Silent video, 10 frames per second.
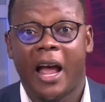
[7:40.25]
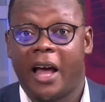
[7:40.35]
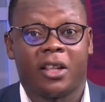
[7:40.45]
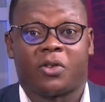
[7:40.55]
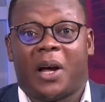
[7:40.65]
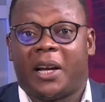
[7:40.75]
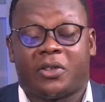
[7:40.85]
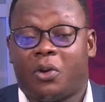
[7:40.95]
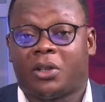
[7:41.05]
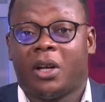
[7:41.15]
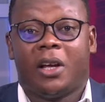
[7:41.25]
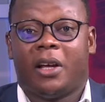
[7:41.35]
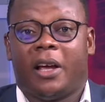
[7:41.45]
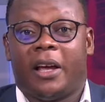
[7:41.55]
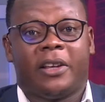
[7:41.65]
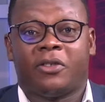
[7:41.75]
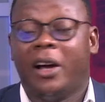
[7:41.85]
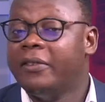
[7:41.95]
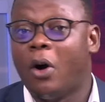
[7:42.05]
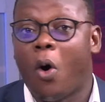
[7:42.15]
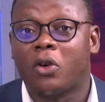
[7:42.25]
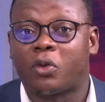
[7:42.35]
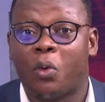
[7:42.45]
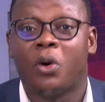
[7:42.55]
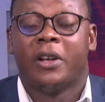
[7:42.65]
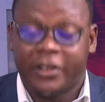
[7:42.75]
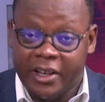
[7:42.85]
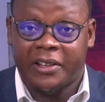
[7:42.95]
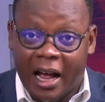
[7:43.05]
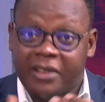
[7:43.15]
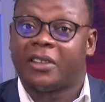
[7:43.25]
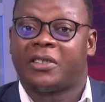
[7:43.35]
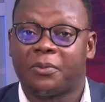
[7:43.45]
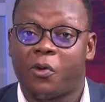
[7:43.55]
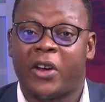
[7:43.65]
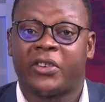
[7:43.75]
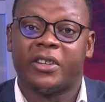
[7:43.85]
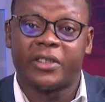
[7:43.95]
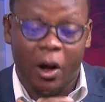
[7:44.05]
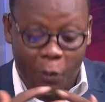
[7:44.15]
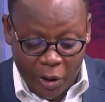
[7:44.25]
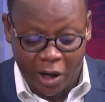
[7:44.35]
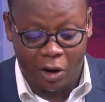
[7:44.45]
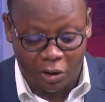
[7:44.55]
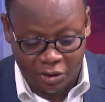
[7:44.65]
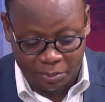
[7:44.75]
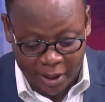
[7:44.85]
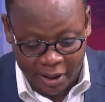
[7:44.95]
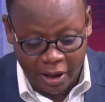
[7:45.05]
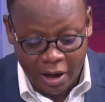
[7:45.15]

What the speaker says: And this one is not even also just answer some questions and win a lot of money.